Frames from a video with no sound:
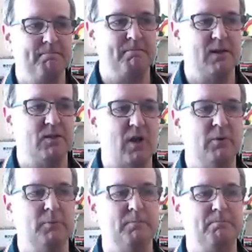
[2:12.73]
So
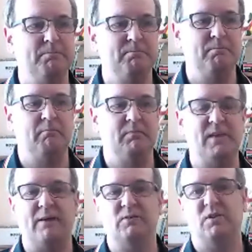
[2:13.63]

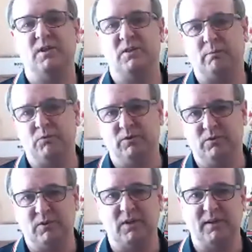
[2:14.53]
down to the assumptions.
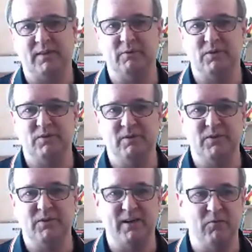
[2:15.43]
As I say, there are
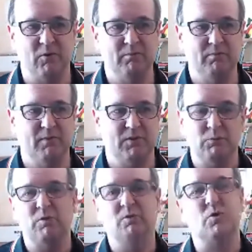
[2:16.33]
10 of them.
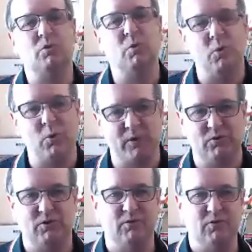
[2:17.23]
Assumptions or
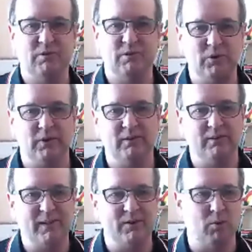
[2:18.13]
questions. Look at it
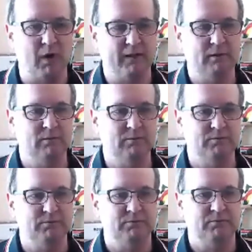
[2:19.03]
either way.
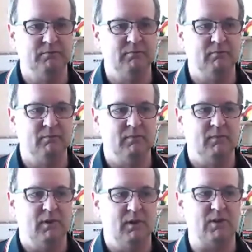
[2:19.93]

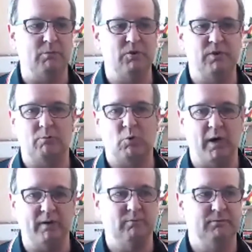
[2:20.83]
Assumption number
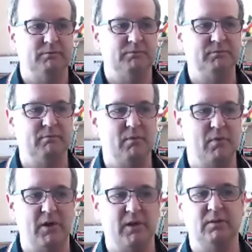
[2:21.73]
one,
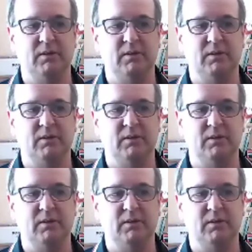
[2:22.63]
that